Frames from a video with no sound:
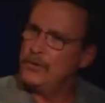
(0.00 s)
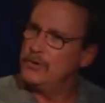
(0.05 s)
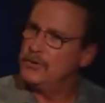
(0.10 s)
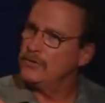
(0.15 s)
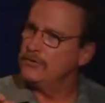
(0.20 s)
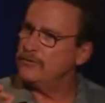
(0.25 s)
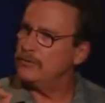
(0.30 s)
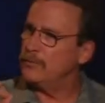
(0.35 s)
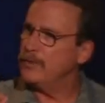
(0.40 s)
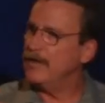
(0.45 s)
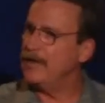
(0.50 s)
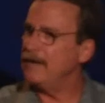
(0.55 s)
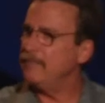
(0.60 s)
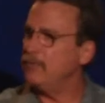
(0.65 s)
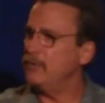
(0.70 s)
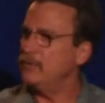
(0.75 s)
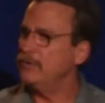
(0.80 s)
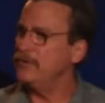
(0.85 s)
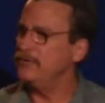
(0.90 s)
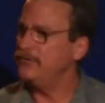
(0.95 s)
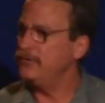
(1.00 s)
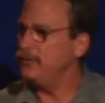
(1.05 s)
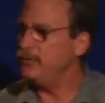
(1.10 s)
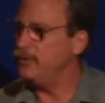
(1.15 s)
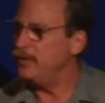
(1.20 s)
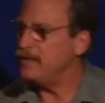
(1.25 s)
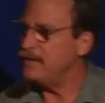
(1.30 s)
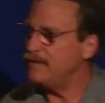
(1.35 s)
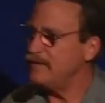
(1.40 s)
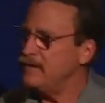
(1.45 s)
So we have all these
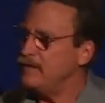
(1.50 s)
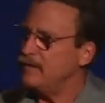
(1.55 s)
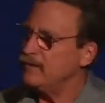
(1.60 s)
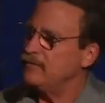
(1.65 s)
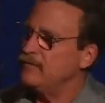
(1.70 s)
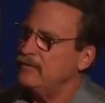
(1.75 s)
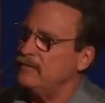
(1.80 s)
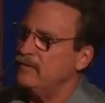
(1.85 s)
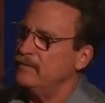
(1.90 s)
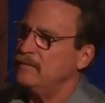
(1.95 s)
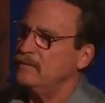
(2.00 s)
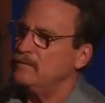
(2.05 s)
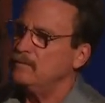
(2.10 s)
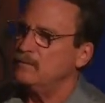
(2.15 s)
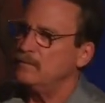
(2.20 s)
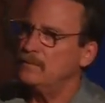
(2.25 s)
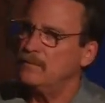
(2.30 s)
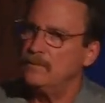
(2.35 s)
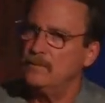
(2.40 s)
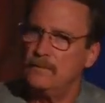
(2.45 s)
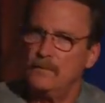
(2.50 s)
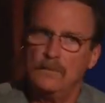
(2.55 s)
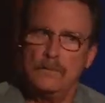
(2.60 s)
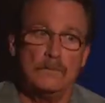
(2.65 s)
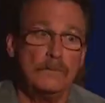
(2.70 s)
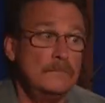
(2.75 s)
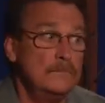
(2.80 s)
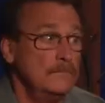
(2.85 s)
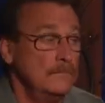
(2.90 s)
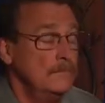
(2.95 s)
unique things
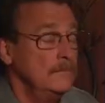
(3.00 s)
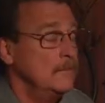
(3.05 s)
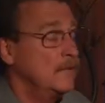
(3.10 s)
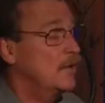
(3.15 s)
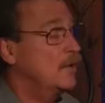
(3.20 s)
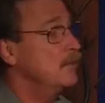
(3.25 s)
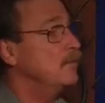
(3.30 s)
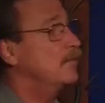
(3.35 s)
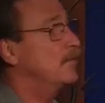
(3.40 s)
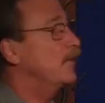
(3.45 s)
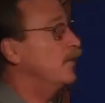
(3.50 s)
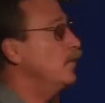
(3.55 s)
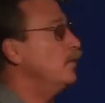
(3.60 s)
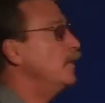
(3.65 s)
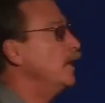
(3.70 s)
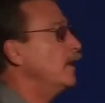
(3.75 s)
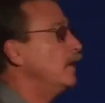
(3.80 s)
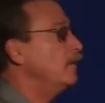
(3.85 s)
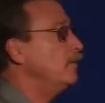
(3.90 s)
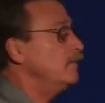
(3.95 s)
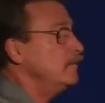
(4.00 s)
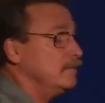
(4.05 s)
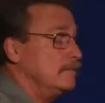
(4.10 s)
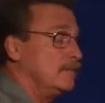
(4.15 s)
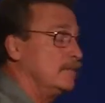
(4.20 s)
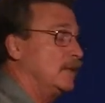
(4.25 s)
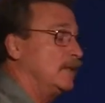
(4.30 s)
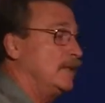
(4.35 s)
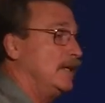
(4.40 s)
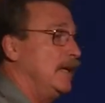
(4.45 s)
confirming
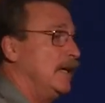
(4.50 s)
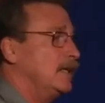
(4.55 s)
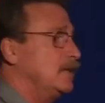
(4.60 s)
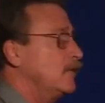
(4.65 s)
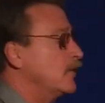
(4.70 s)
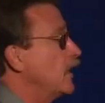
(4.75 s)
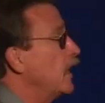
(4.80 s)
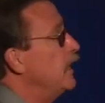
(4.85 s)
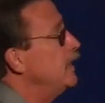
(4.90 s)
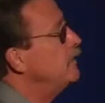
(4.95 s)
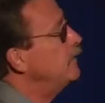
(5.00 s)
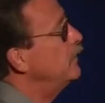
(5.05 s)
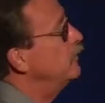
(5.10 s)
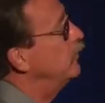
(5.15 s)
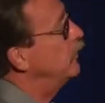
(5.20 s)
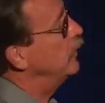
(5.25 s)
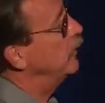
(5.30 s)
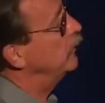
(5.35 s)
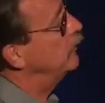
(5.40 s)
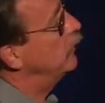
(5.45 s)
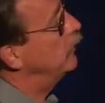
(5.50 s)
what the Edgar Cayce readings